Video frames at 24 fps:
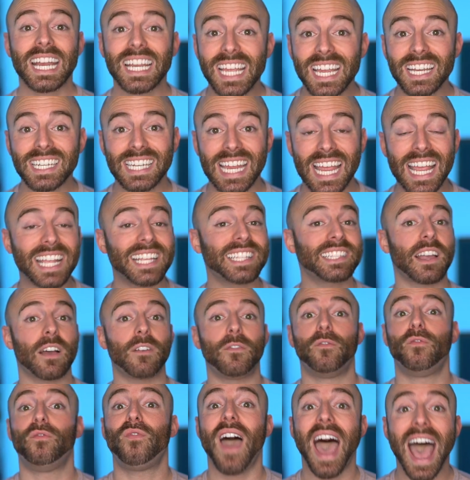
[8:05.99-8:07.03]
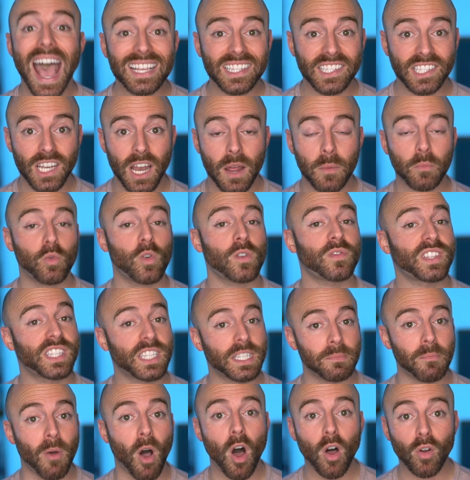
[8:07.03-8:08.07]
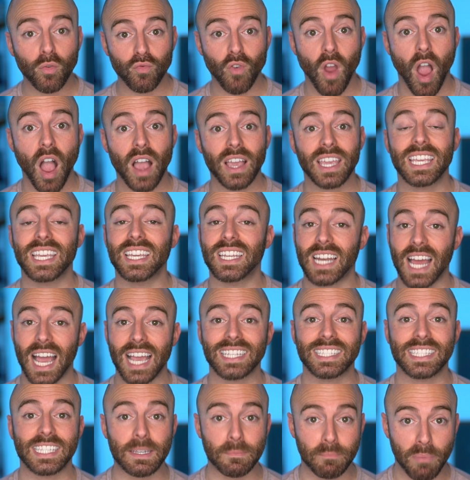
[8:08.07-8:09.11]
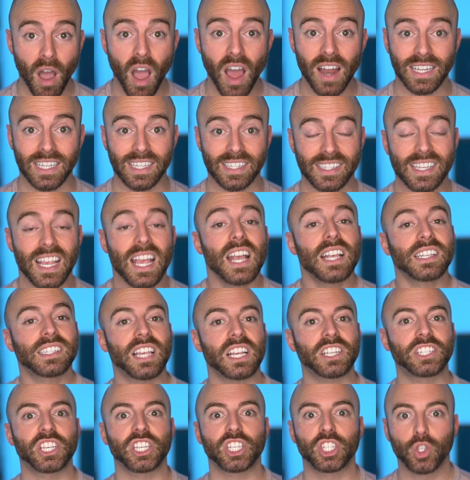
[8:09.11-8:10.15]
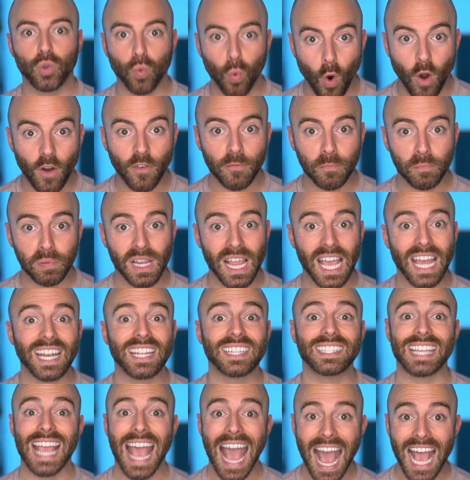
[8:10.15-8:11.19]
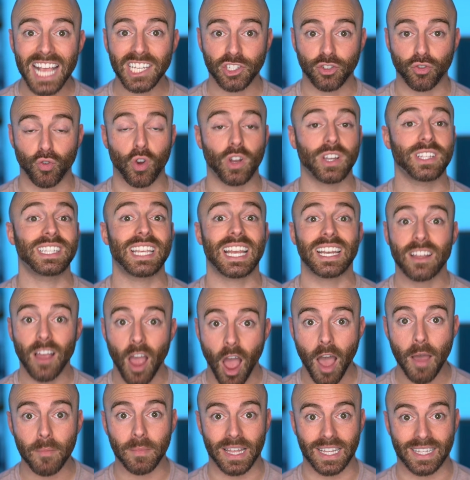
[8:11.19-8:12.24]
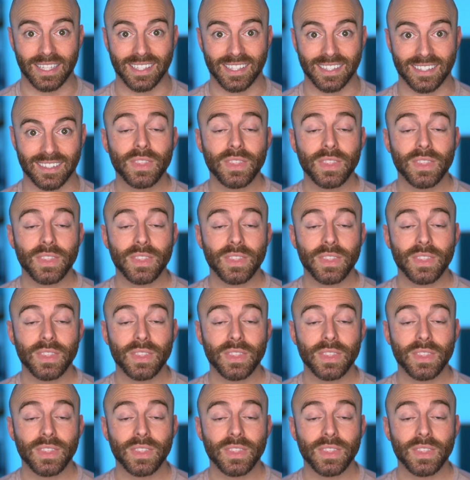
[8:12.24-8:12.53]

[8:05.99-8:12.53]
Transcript: It contains a vast number of small rocky and icy bodies, such as dwarf planets, asteroids, and comets.